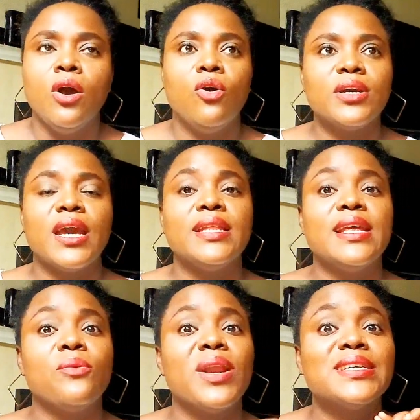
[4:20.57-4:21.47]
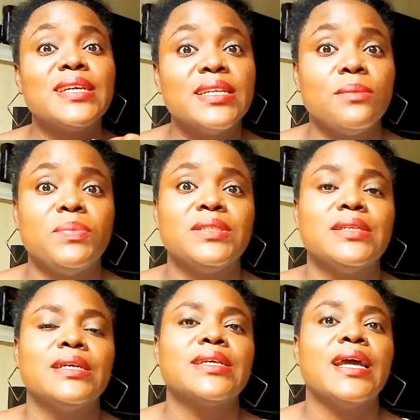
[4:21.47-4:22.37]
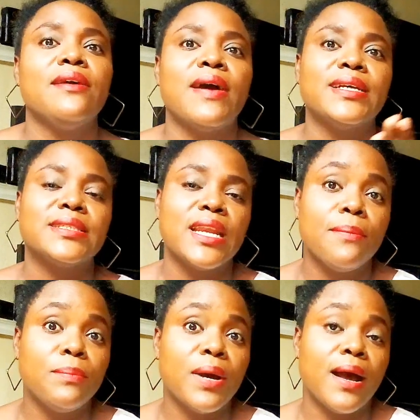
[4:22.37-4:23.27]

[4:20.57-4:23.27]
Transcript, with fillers: Okay, then when I started the business, I, did, um, I started,